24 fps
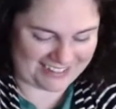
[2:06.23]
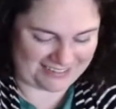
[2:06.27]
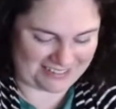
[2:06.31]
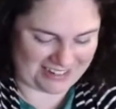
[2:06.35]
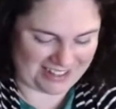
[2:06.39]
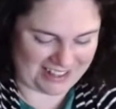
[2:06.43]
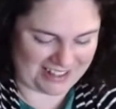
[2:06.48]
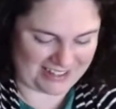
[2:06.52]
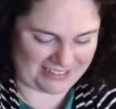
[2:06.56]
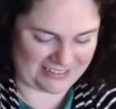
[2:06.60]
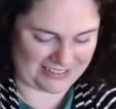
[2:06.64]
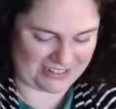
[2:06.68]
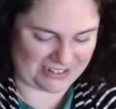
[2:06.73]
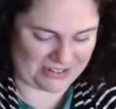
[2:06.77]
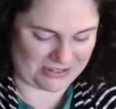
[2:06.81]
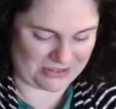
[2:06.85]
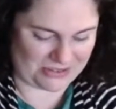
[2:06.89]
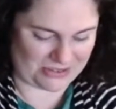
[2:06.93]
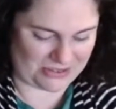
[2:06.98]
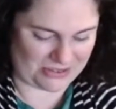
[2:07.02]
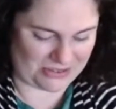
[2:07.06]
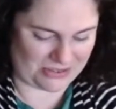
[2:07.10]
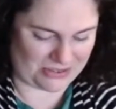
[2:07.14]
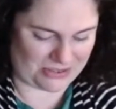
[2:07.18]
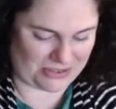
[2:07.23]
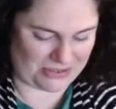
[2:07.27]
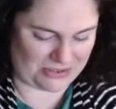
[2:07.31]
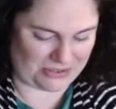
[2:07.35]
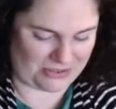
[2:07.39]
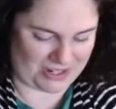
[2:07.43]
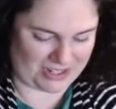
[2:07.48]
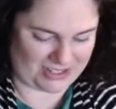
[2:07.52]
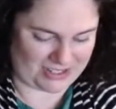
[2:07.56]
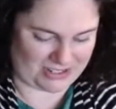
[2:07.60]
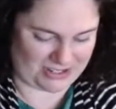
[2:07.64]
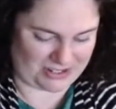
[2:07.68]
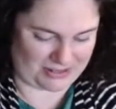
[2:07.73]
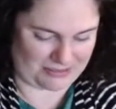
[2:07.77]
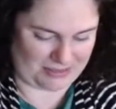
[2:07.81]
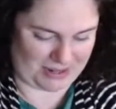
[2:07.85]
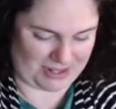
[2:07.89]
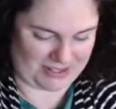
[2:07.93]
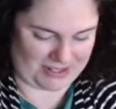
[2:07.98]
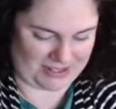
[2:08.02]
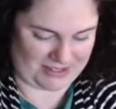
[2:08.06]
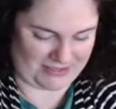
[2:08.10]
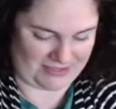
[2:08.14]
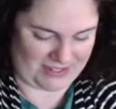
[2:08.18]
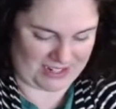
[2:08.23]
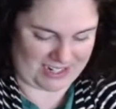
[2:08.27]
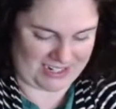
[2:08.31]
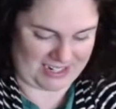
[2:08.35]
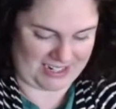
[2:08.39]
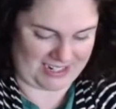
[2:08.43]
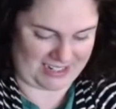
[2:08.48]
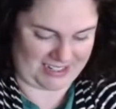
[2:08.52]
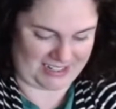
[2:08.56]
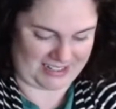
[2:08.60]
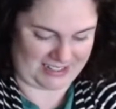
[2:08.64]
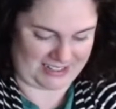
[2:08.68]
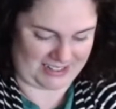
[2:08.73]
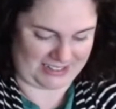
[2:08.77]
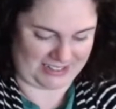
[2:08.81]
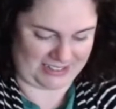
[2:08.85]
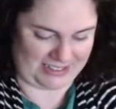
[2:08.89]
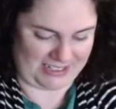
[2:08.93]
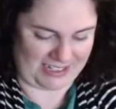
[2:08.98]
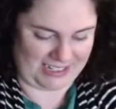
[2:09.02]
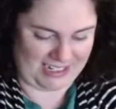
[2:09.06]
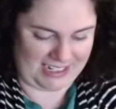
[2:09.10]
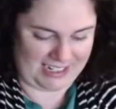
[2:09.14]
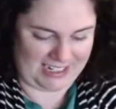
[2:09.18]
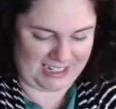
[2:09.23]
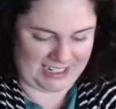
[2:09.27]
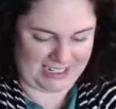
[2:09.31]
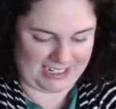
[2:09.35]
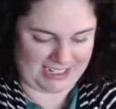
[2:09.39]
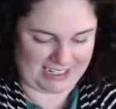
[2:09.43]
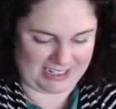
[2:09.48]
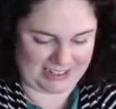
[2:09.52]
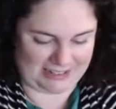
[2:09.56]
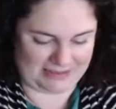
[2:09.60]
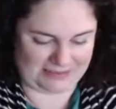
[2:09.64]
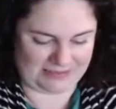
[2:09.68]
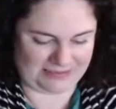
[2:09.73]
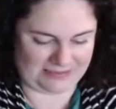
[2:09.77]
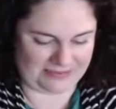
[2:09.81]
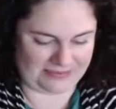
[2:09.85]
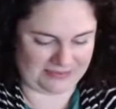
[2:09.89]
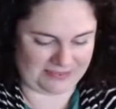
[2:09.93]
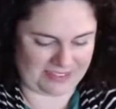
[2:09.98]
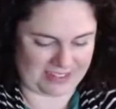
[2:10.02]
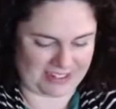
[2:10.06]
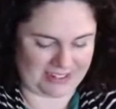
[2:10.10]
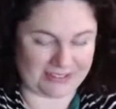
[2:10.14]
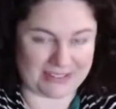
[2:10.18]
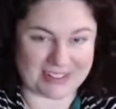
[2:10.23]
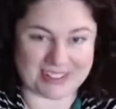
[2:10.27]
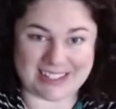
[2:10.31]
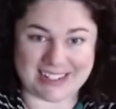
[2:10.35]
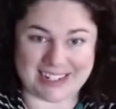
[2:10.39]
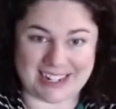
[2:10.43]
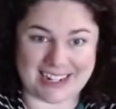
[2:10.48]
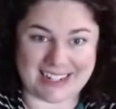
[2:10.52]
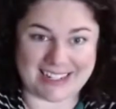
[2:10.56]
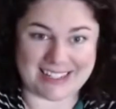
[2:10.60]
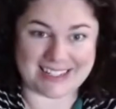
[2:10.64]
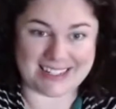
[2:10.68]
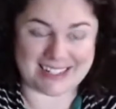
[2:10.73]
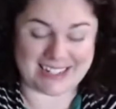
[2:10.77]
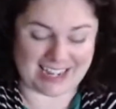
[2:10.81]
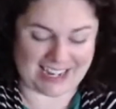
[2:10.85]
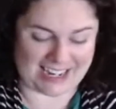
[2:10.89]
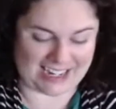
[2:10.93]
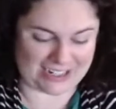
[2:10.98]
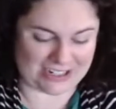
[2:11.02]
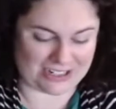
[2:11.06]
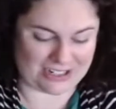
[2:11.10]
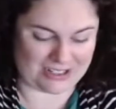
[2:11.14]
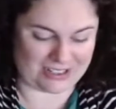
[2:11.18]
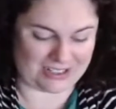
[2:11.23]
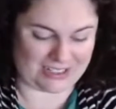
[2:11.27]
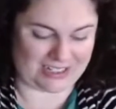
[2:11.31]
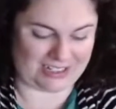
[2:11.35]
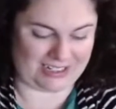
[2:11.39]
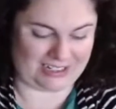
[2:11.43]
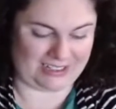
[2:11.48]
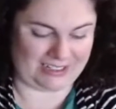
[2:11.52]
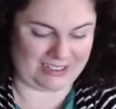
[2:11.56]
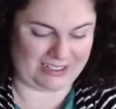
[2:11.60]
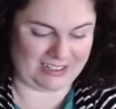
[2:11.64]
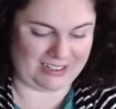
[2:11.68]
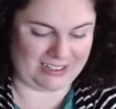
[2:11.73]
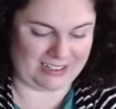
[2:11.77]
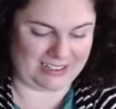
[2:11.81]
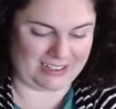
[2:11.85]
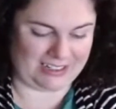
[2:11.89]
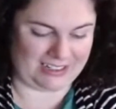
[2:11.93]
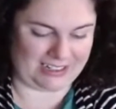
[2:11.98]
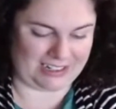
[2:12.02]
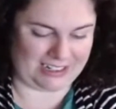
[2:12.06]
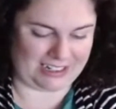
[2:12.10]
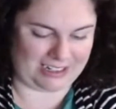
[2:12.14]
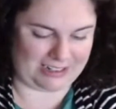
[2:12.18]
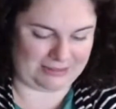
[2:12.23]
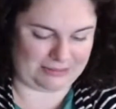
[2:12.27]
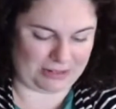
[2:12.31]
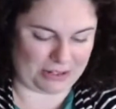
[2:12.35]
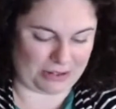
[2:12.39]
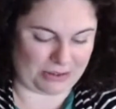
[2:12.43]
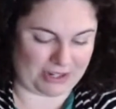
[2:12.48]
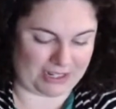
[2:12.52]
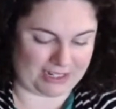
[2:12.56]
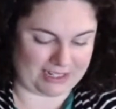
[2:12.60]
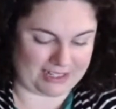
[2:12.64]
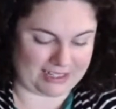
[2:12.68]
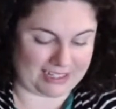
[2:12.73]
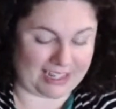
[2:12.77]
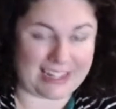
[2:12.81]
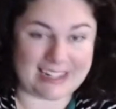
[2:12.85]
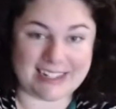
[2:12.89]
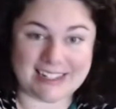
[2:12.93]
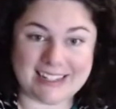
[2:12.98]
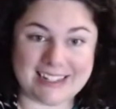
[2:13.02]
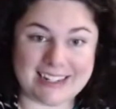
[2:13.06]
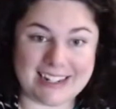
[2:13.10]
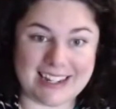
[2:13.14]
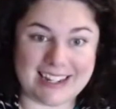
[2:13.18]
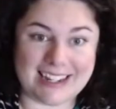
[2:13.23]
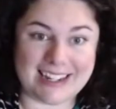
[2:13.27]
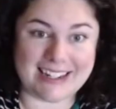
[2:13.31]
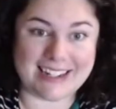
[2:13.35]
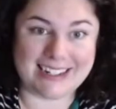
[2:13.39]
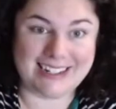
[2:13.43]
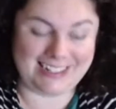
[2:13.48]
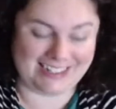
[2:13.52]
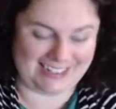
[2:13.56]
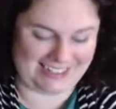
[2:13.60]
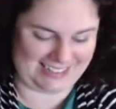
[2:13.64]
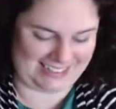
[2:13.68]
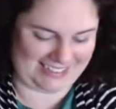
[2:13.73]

um, we live in northwestern Pennsylvania, so um, it was nice to actually um, go outside today.